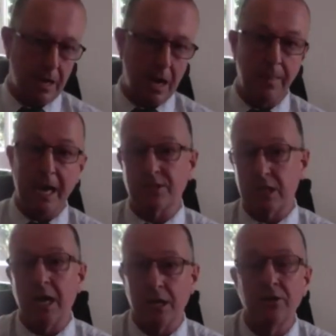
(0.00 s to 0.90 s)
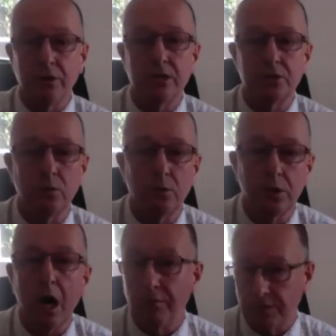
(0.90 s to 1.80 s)
And that's our grey
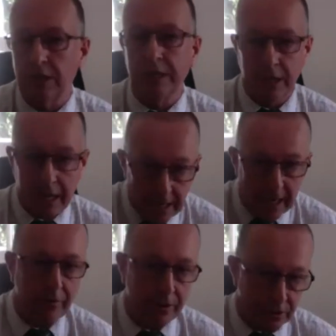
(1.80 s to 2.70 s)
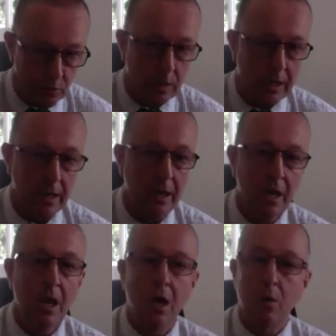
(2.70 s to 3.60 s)
squirrel, obviously, in areas where
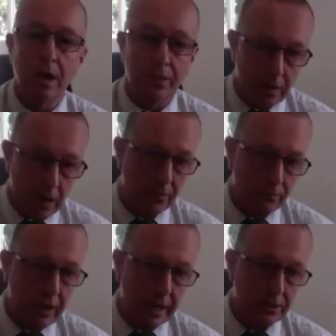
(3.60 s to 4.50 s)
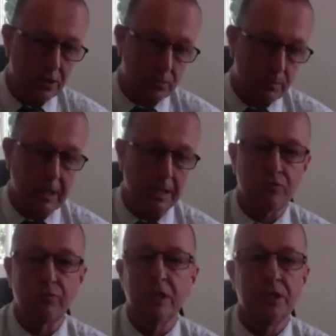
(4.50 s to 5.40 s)
there aren't reds, but
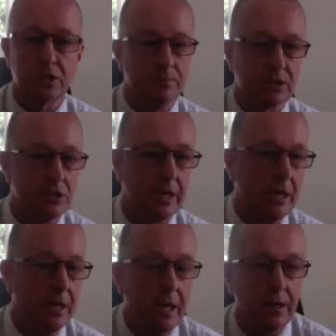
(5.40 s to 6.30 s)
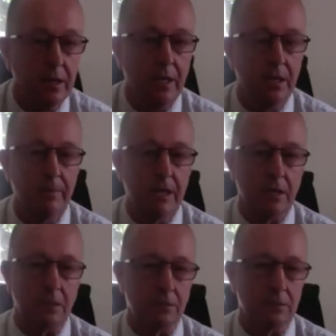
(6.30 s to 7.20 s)
let's release them, say, in the
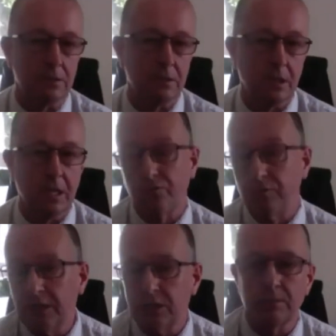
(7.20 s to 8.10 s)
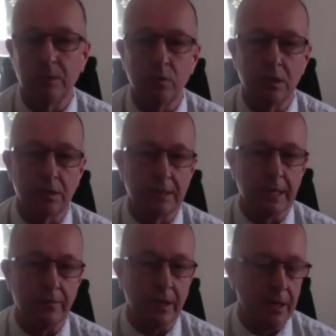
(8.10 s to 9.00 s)
Midlands. Let's release them in woodland
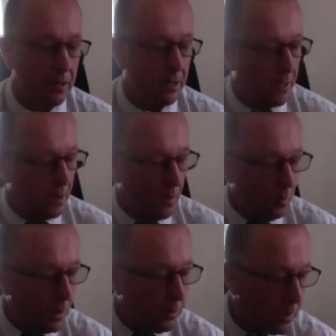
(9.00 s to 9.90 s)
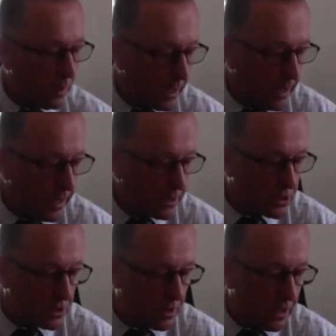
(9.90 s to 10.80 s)
down there. Well,
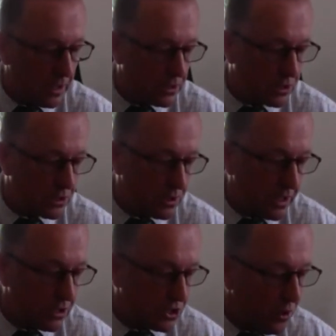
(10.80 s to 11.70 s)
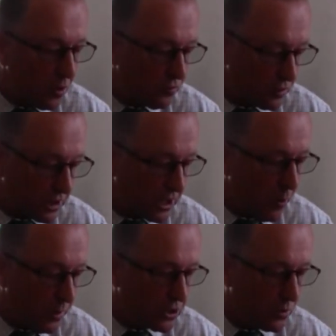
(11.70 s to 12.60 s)
it's not
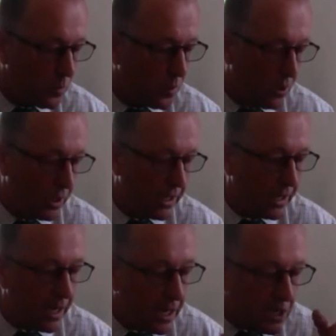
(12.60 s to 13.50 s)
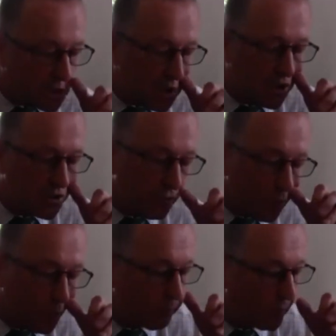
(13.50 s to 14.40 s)
going to work. It's
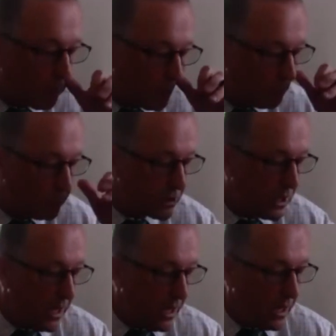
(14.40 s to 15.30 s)
fraught with problems.